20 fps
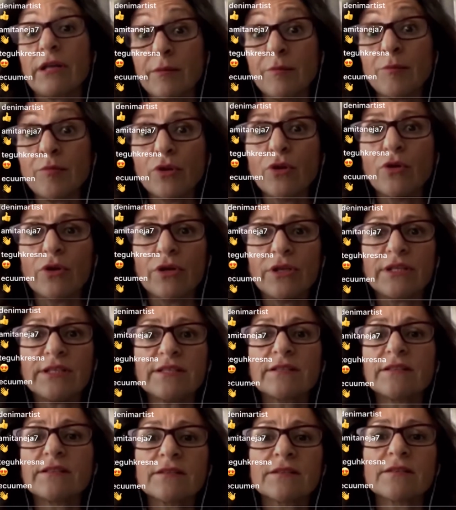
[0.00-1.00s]

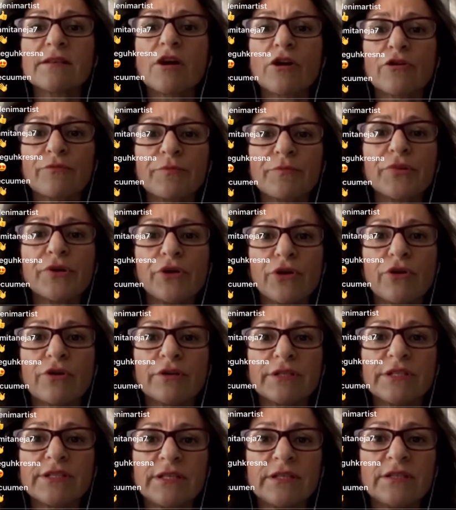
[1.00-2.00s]
employees. This is our
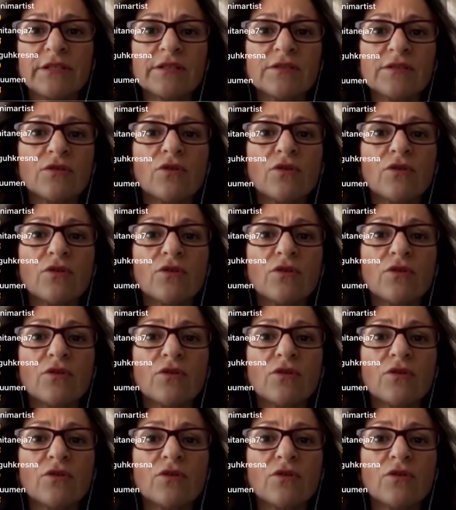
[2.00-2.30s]
priority.